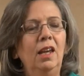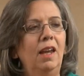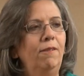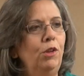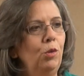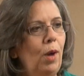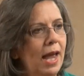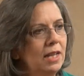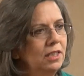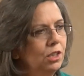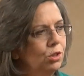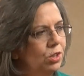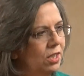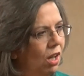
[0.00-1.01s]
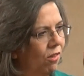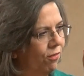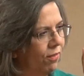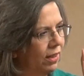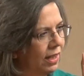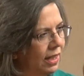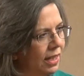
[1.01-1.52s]
if you ask yourself,
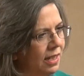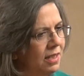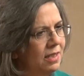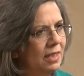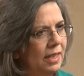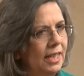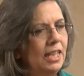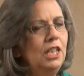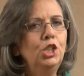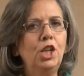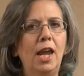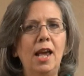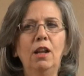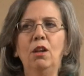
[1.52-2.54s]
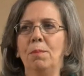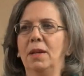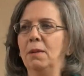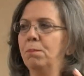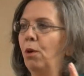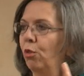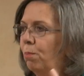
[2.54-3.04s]
is each element,
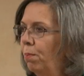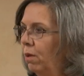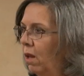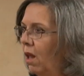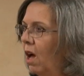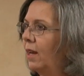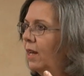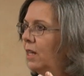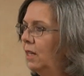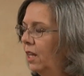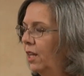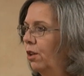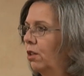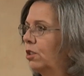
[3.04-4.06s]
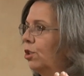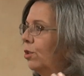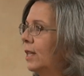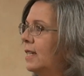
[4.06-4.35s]
both plot and character,